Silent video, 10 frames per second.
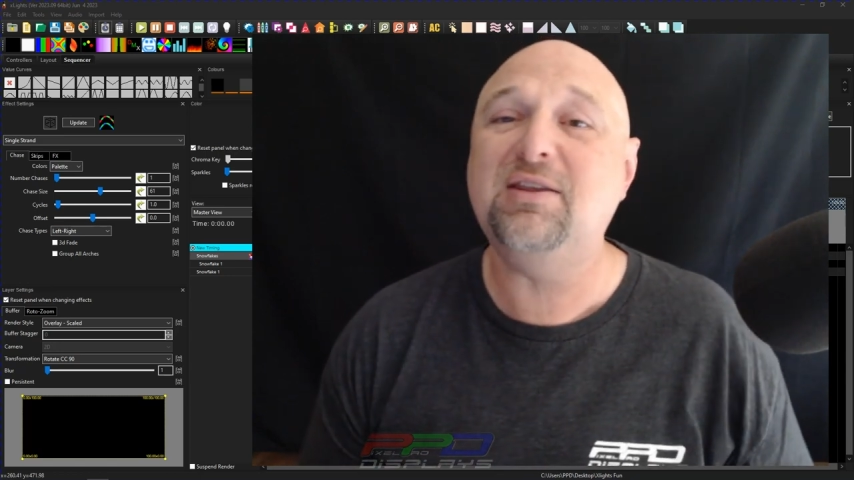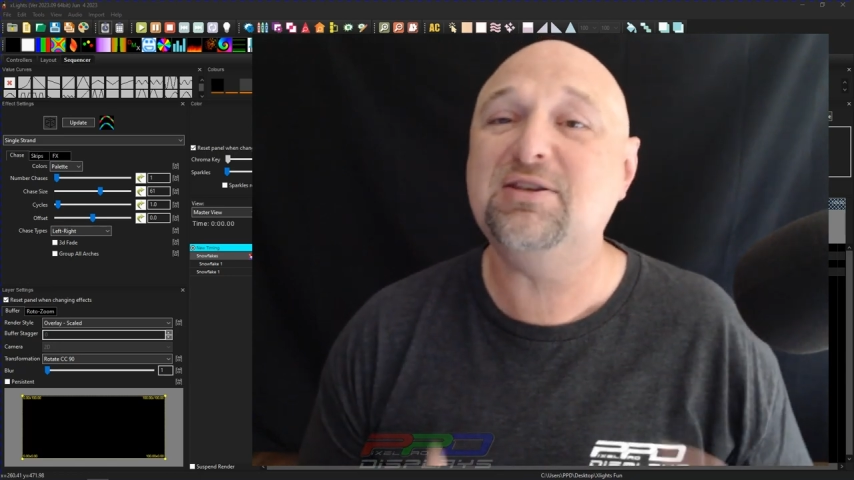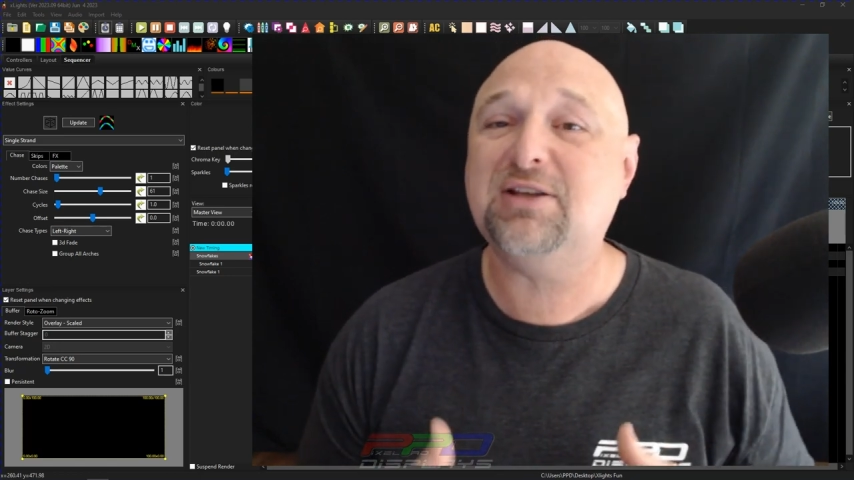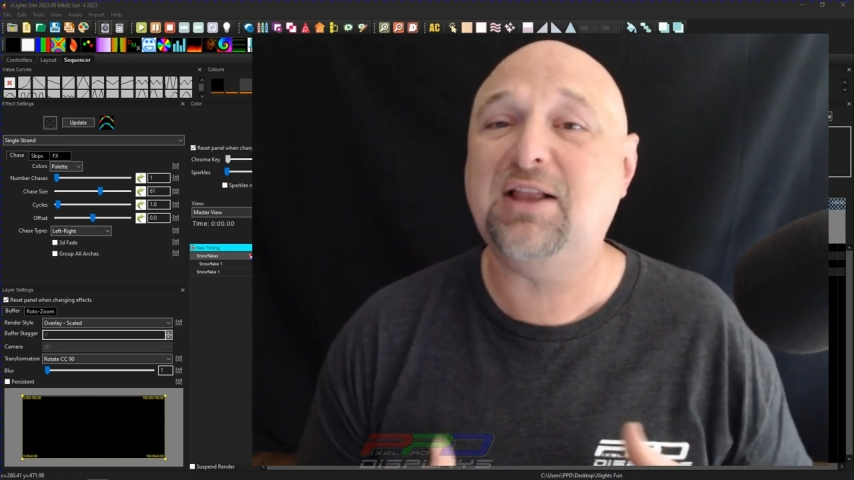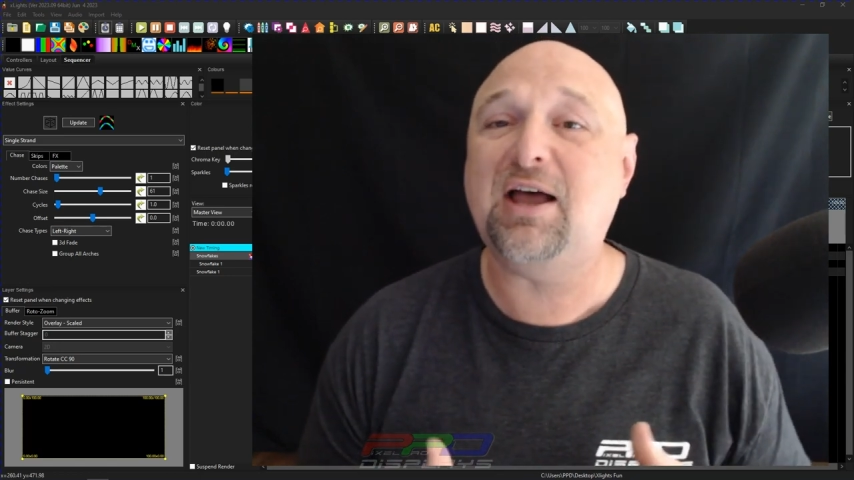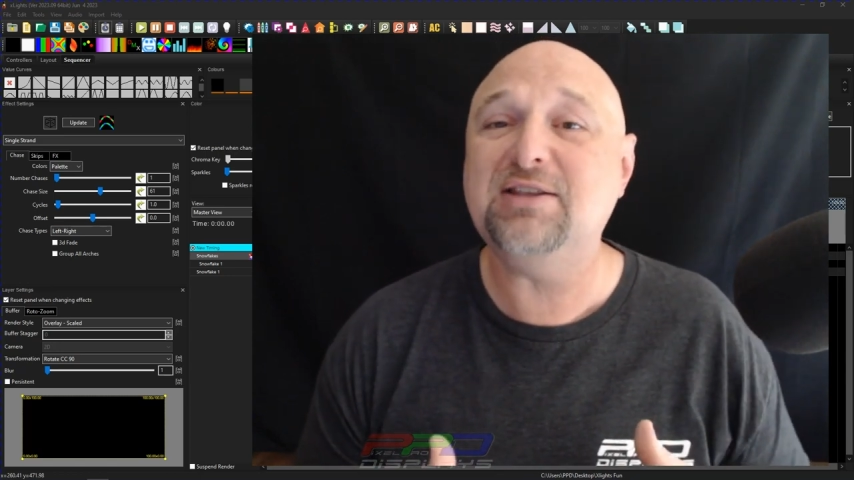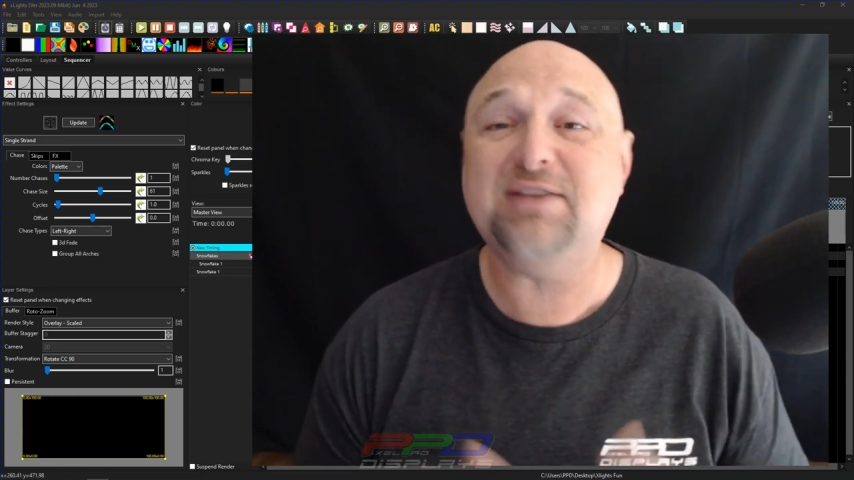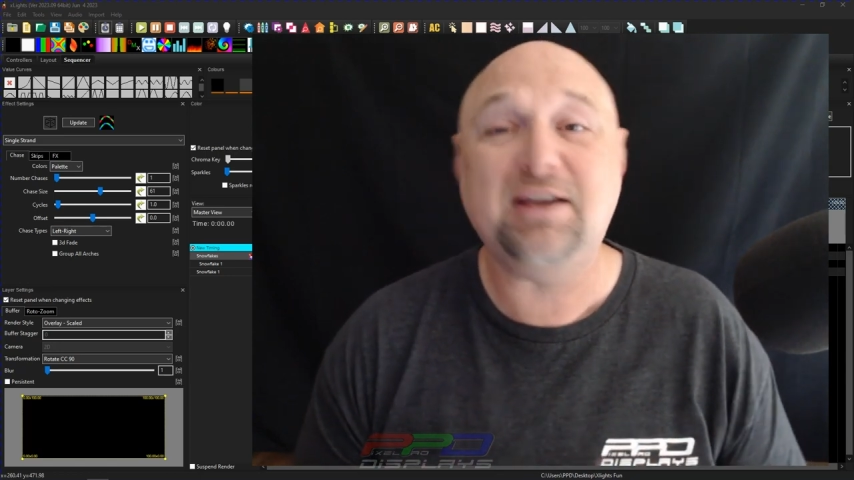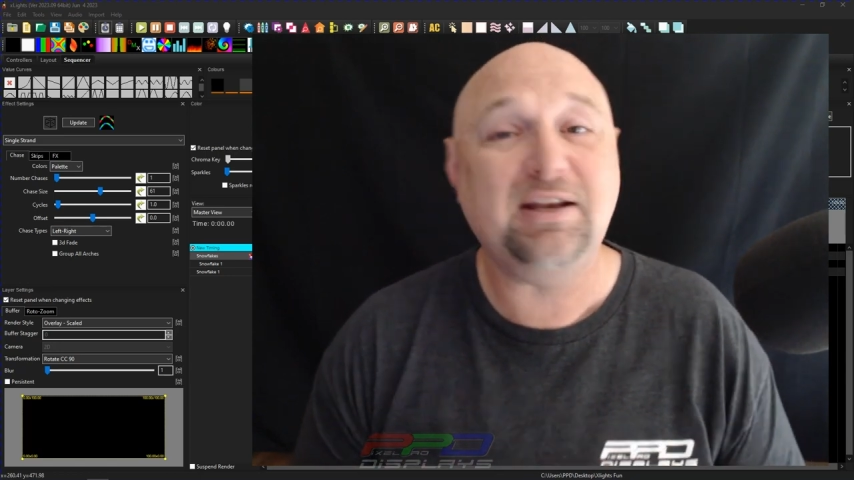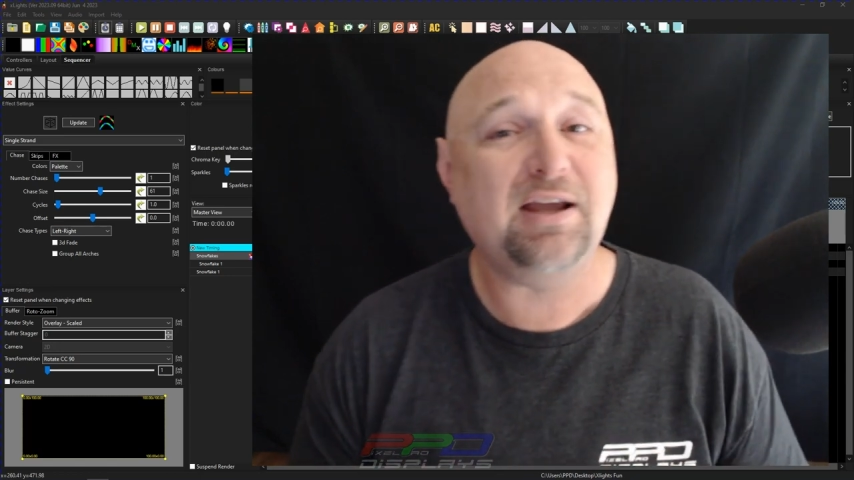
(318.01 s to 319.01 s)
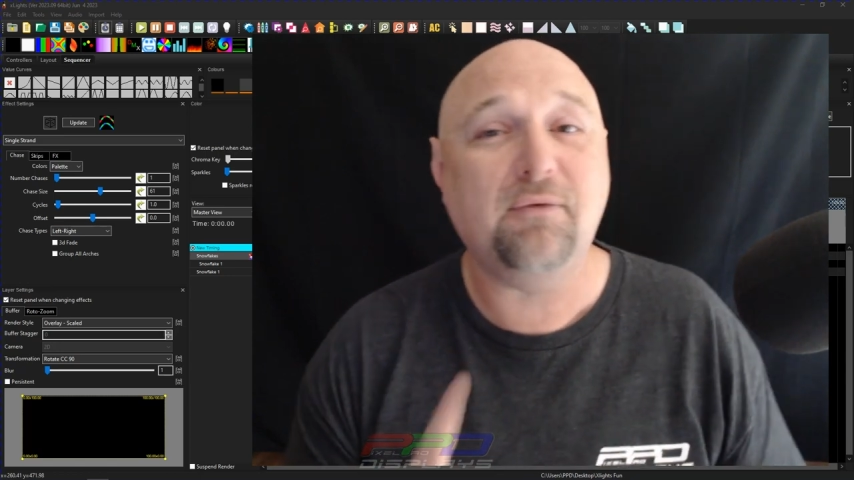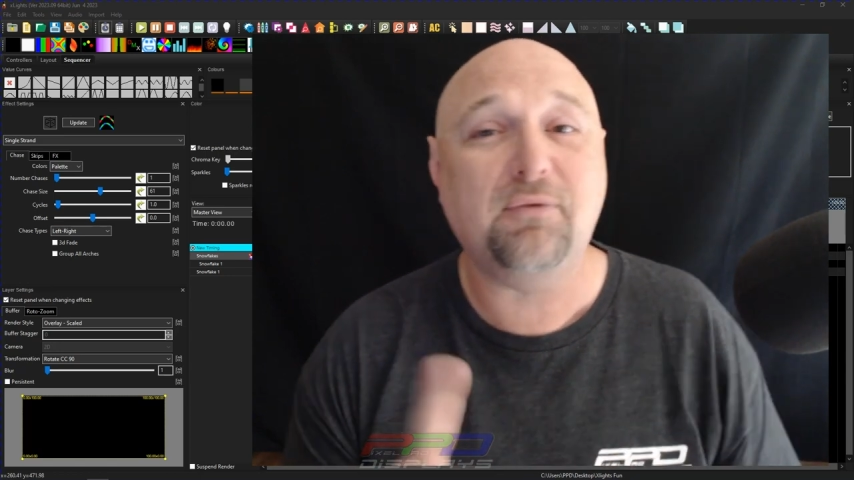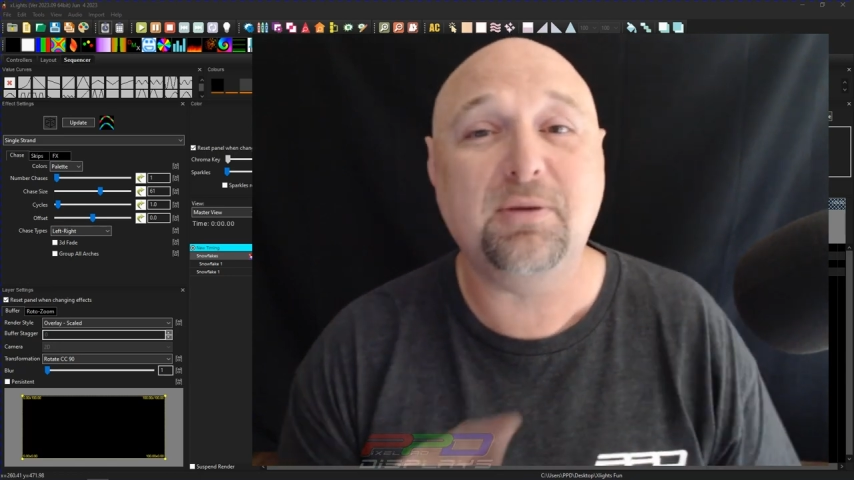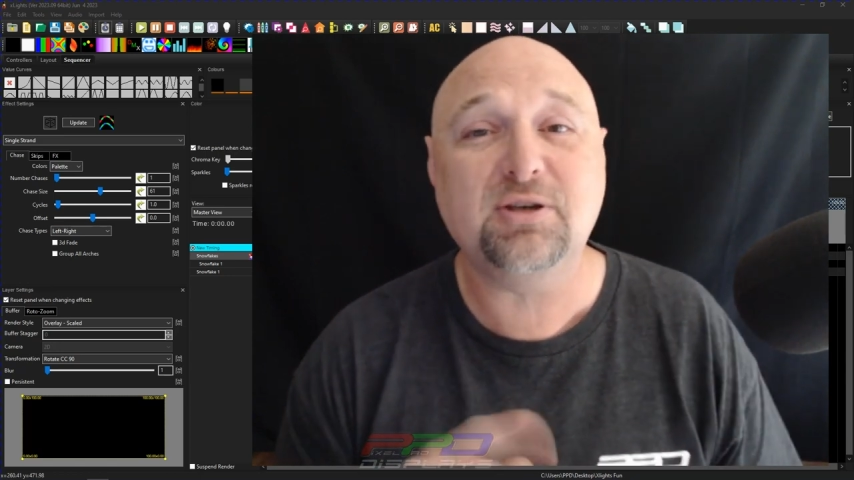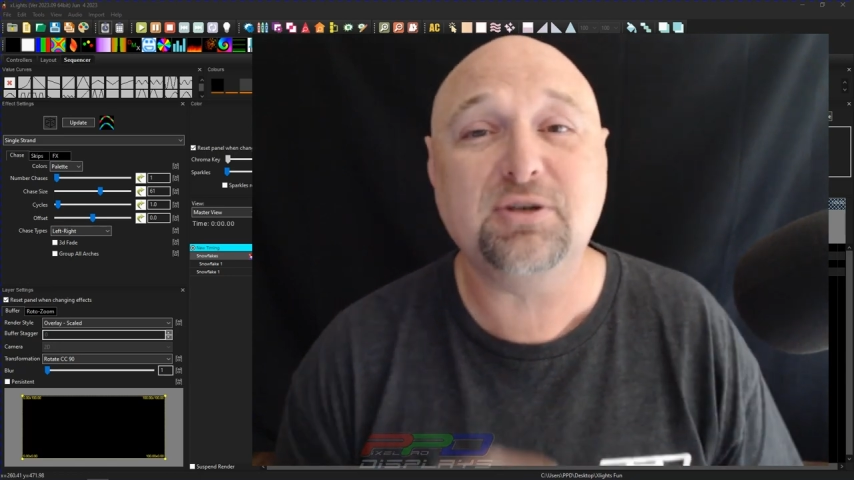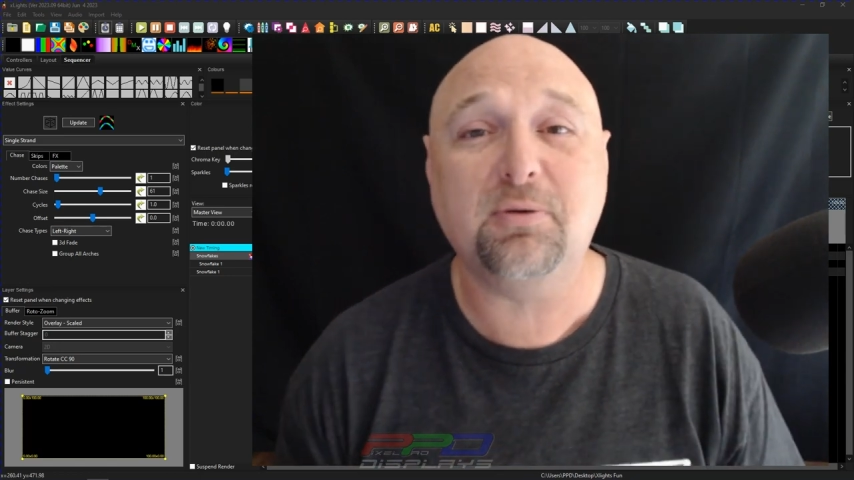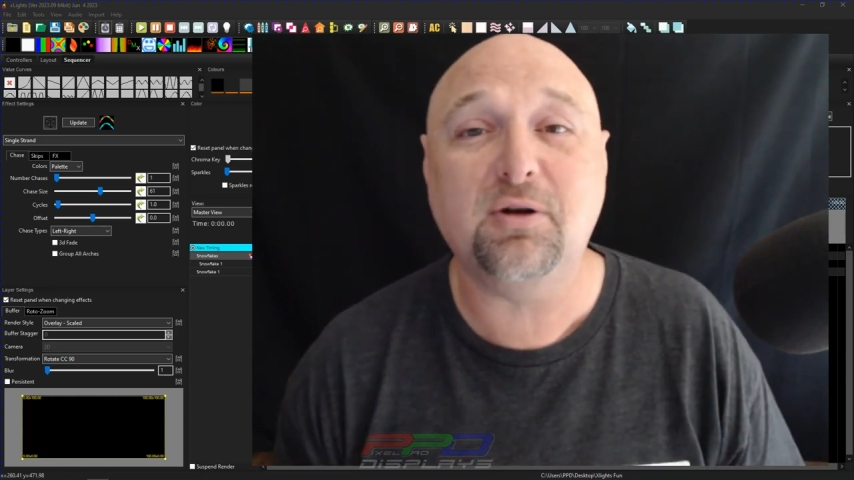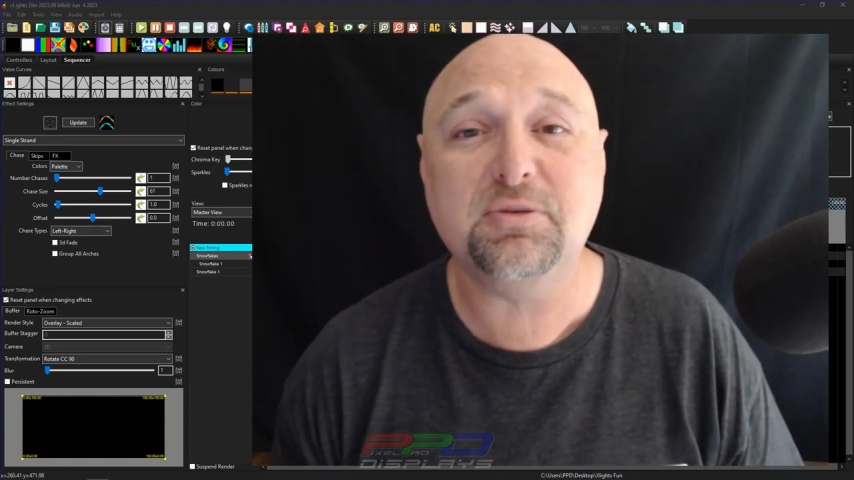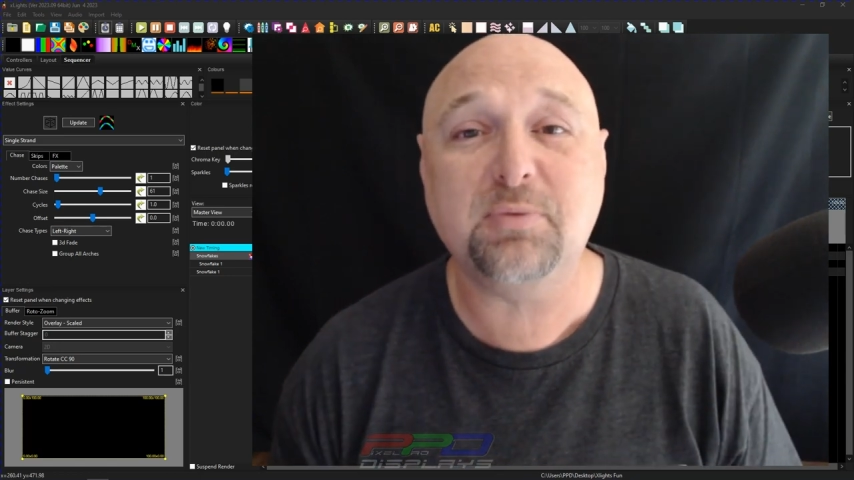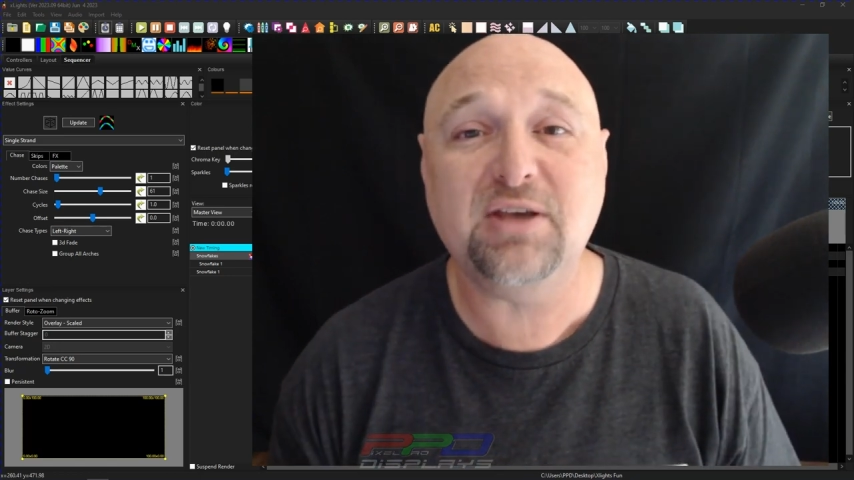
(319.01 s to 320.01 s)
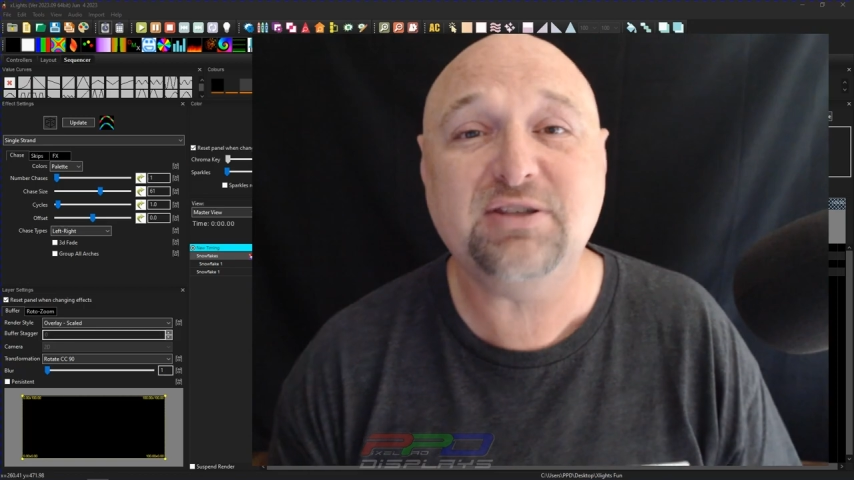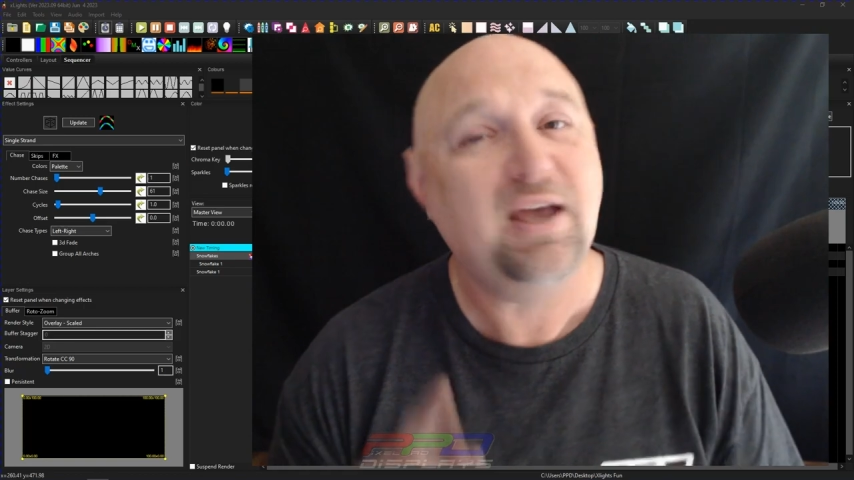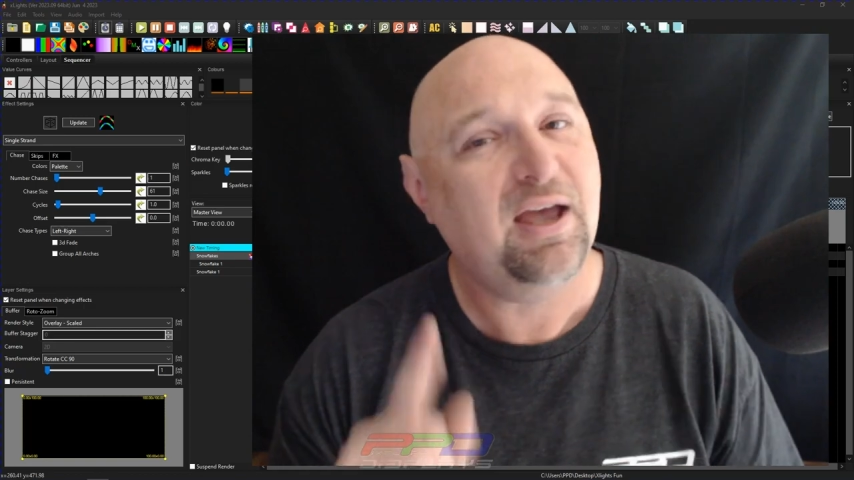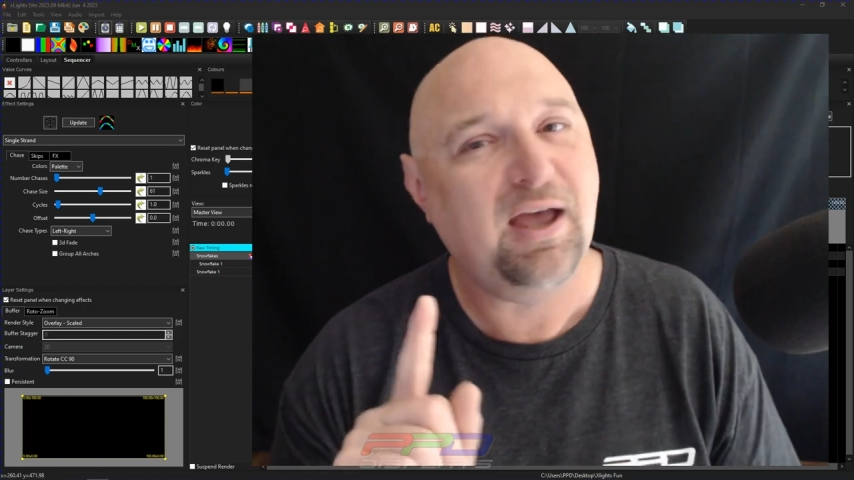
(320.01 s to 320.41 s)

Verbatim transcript: This is Clyde signing out from Pixel Pro Displays.